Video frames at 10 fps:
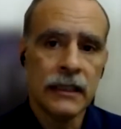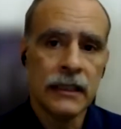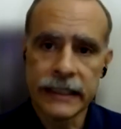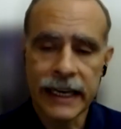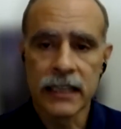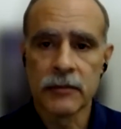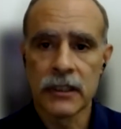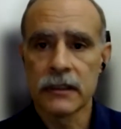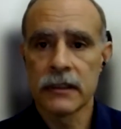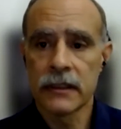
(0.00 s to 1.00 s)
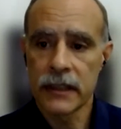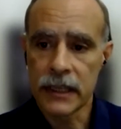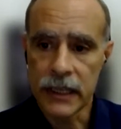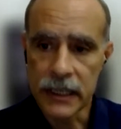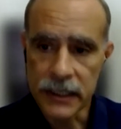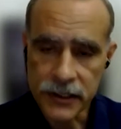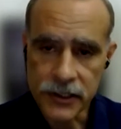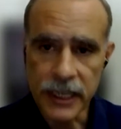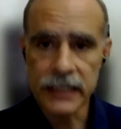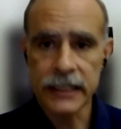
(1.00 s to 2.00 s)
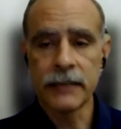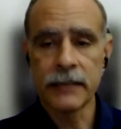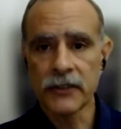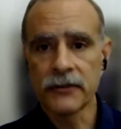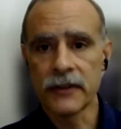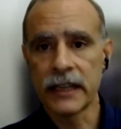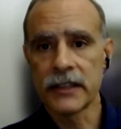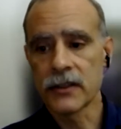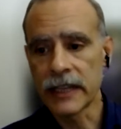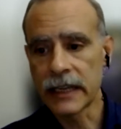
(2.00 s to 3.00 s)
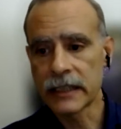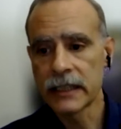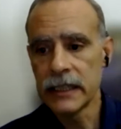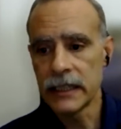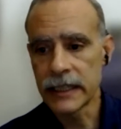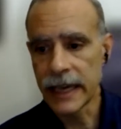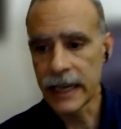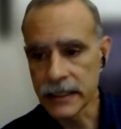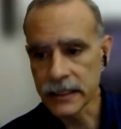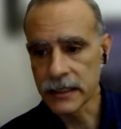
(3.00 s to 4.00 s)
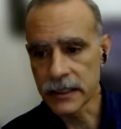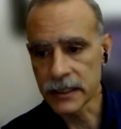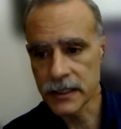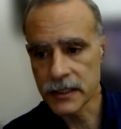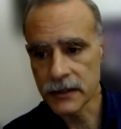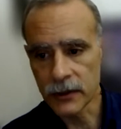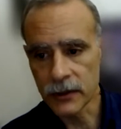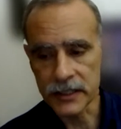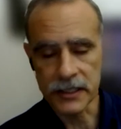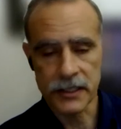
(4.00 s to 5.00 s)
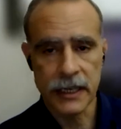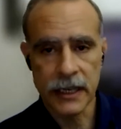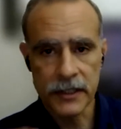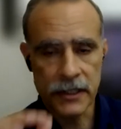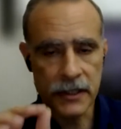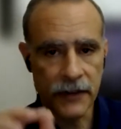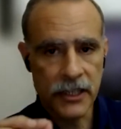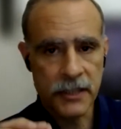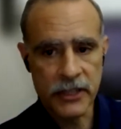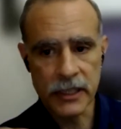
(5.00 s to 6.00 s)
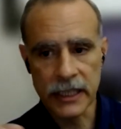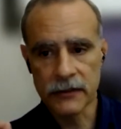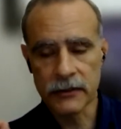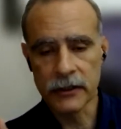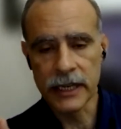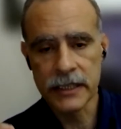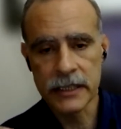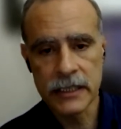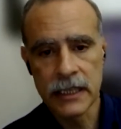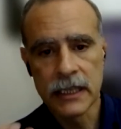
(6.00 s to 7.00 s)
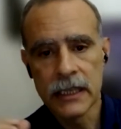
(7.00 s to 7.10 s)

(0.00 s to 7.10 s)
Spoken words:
The animal is genetically modified so that it has this fluorescence. And this is a very special kind of fluorescence.